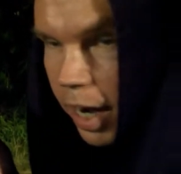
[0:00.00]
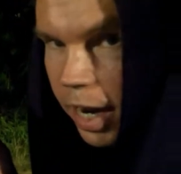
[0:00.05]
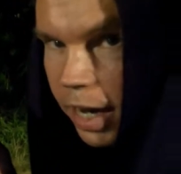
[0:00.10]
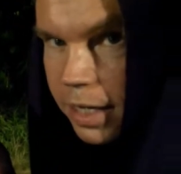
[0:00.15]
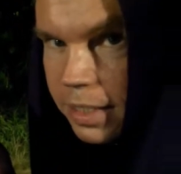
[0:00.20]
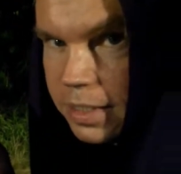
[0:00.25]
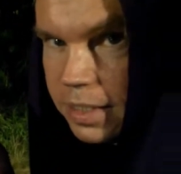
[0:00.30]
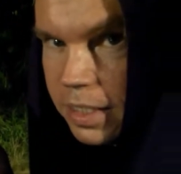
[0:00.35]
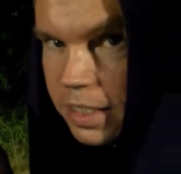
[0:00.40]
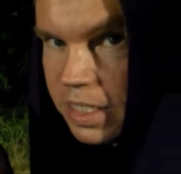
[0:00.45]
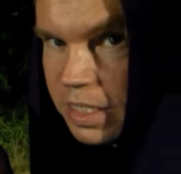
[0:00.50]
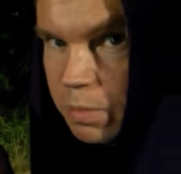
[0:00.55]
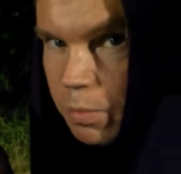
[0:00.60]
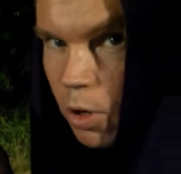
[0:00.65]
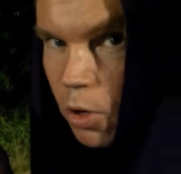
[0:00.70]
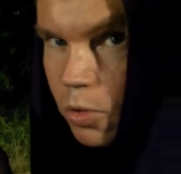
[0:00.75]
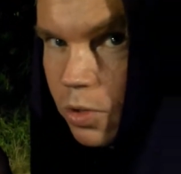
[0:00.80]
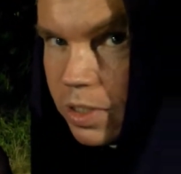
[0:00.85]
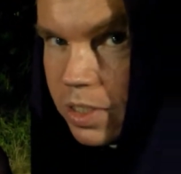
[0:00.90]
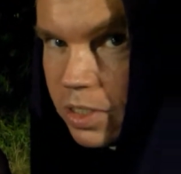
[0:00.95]
as the
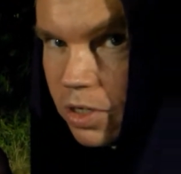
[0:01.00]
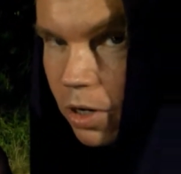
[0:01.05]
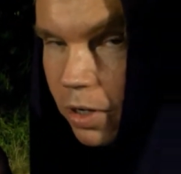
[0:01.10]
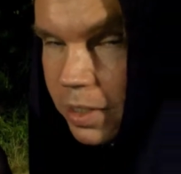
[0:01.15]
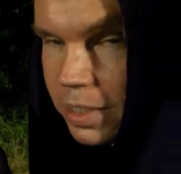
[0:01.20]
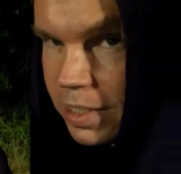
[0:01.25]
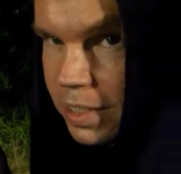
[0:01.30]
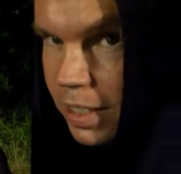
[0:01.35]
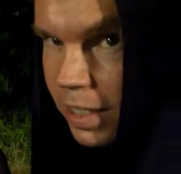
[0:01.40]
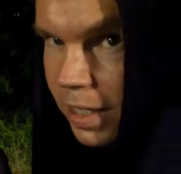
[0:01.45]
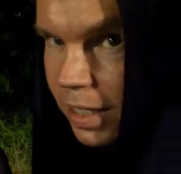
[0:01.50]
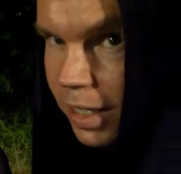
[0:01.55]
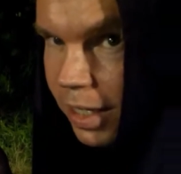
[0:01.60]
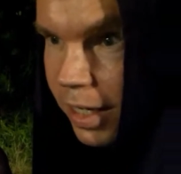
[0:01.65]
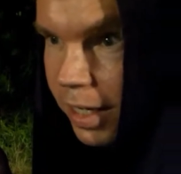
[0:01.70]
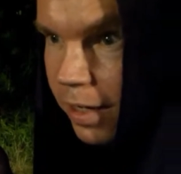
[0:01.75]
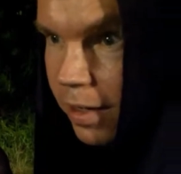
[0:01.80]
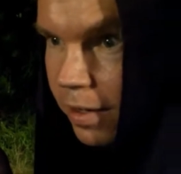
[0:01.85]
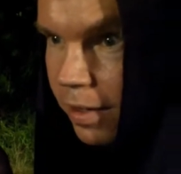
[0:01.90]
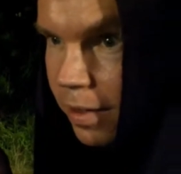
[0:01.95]
smoke starts to
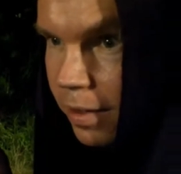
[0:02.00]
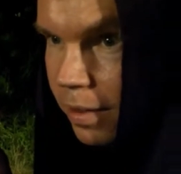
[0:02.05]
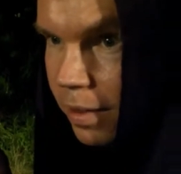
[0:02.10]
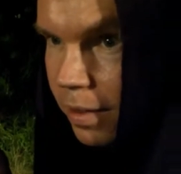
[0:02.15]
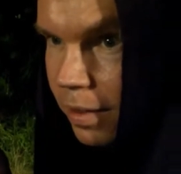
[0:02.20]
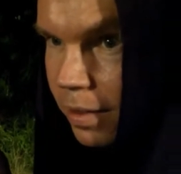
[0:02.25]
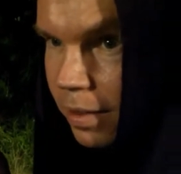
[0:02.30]
clear,